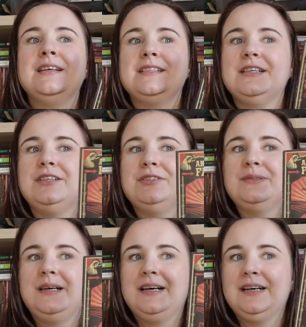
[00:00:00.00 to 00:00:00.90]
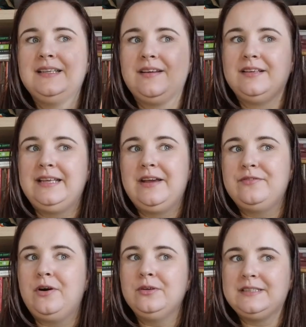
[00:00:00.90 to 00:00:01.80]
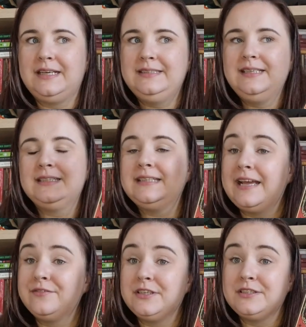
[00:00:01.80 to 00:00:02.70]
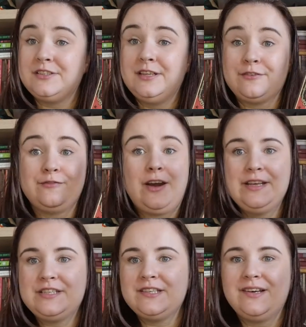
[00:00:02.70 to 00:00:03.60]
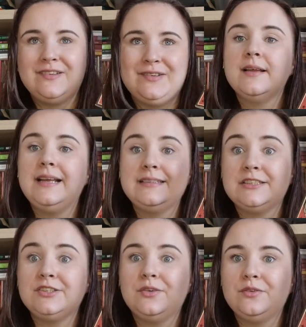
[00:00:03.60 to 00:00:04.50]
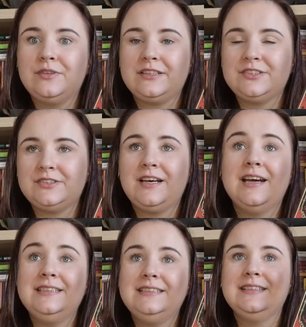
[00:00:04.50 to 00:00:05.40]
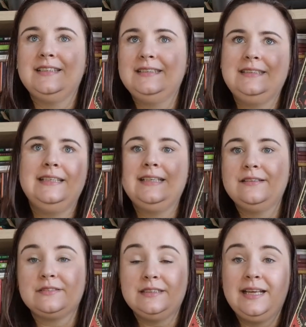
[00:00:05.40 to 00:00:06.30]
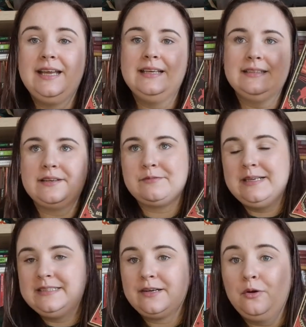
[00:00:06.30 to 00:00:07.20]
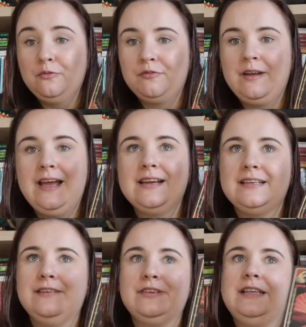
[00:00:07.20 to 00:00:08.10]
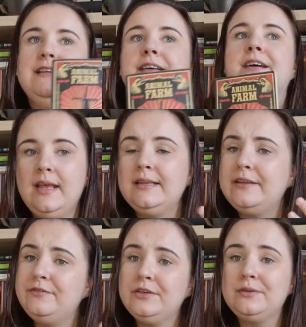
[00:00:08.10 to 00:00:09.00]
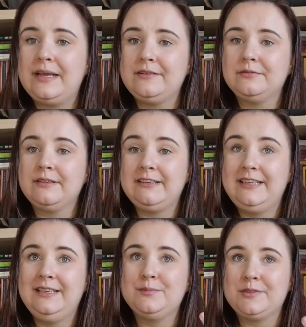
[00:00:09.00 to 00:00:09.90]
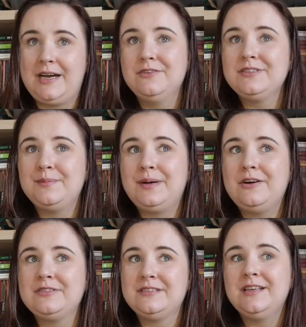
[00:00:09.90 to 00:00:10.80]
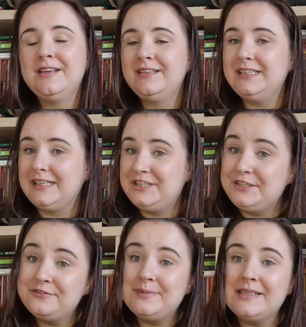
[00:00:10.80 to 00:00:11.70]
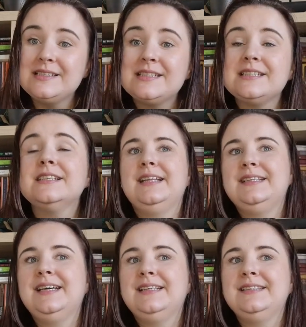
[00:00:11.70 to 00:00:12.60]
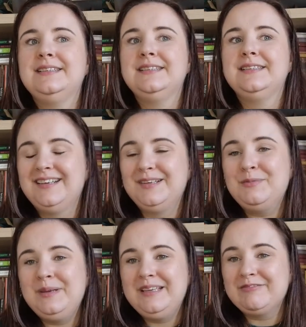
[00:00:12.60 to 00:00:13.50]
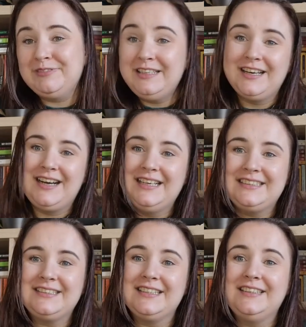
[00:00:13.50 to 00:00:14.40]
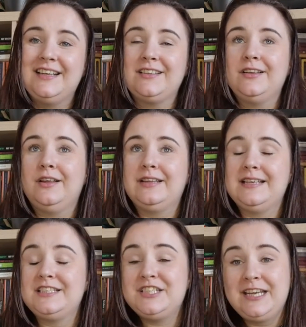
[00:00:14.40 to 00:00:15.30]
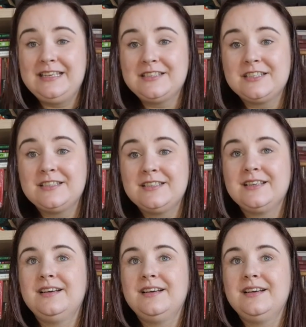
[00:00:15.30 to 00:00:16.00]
So they have all these ideas, they have this their fight song, like the song of that society that they sing every day, and they raise their own flag and everything, and they feel like really proud about their achievements. And then we realize that not a lot has changed.